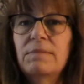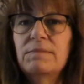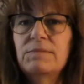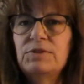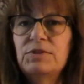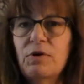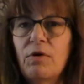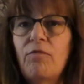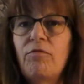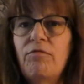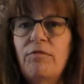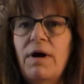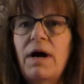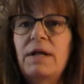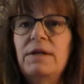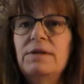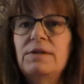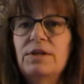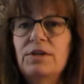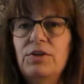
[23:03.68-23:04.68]
so
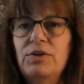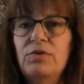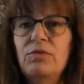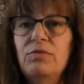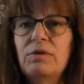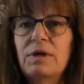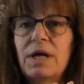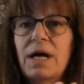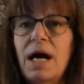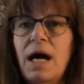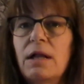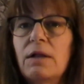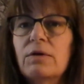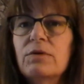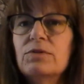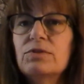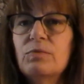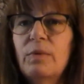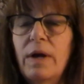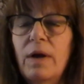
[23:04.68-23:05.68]
fun to do, the
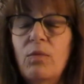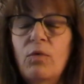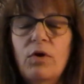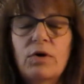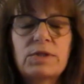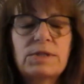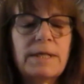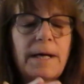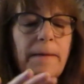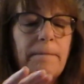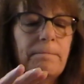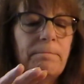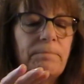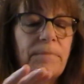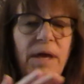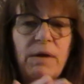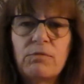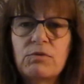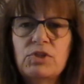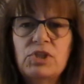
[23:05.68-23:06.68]
colors, the way it works up,
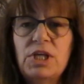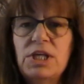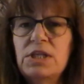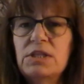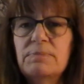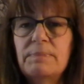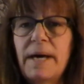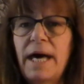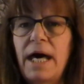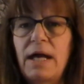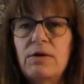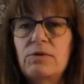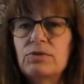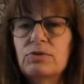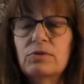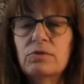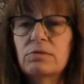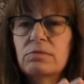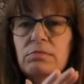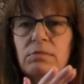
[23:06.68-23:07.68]
and Regina's patterns
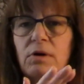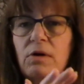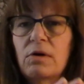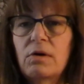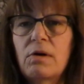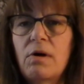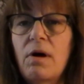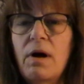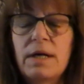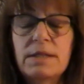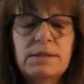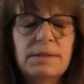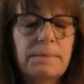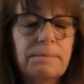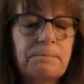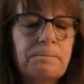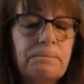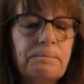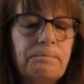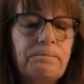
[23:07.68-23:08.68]
are awesome.
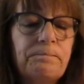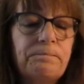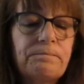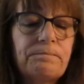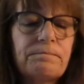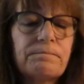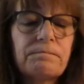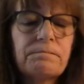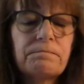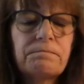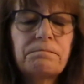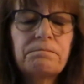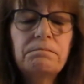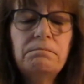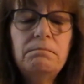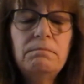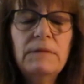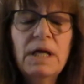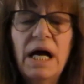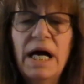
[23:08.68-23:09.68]

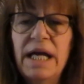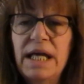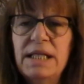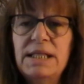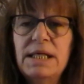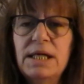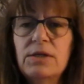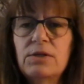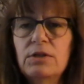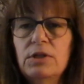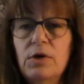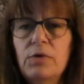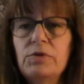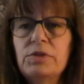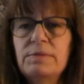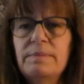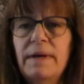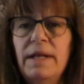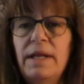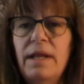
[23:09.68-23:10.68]
I had done her
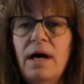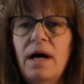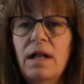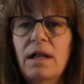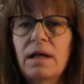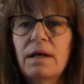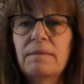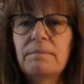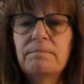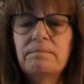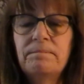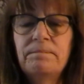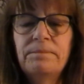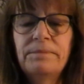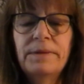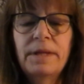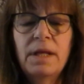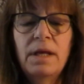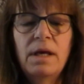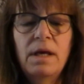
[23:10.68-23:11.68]
Lotus Mandala.
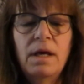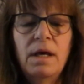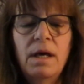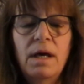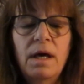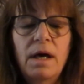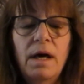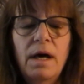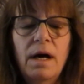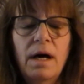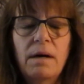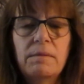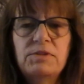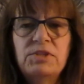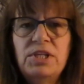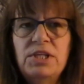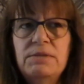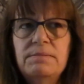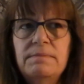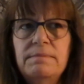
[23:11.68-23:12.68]

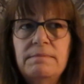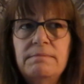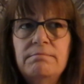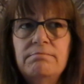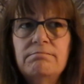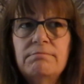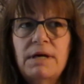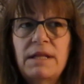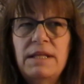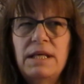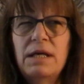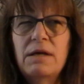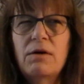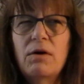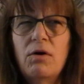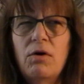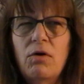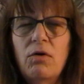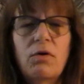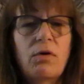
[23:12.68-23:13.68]
She's, I think,
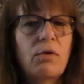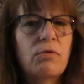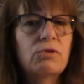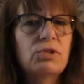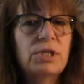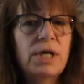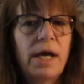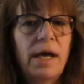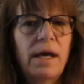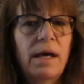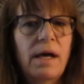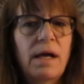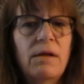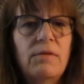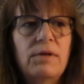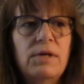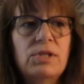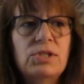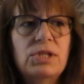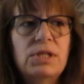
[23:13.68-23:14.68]
all crochet. I don't
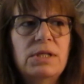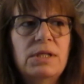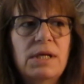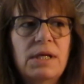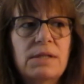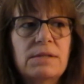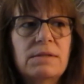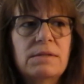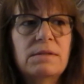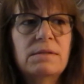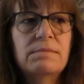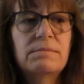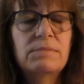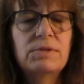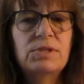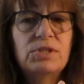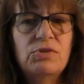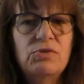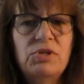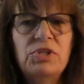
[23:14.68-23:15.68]
think she knits,
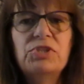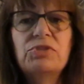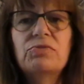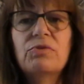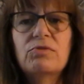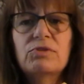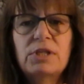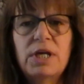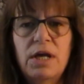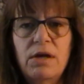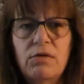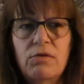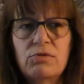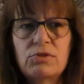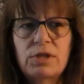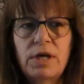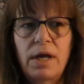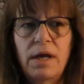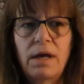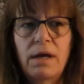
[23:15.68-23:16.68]
but Tunisian crochet and
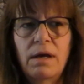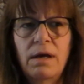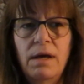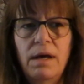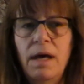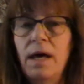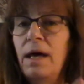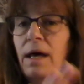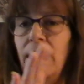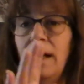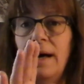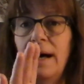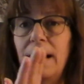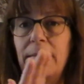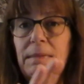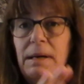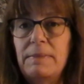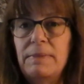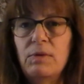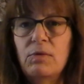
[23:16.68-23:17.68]
crochet. I
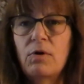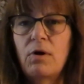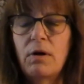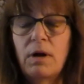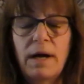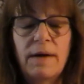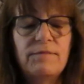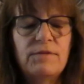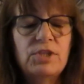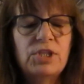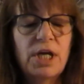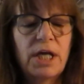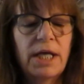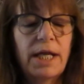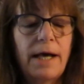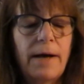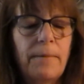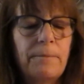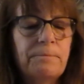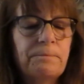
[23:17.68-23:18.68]
might be wrong. I'll have to check it
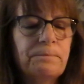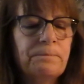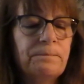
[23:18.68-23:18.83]
out.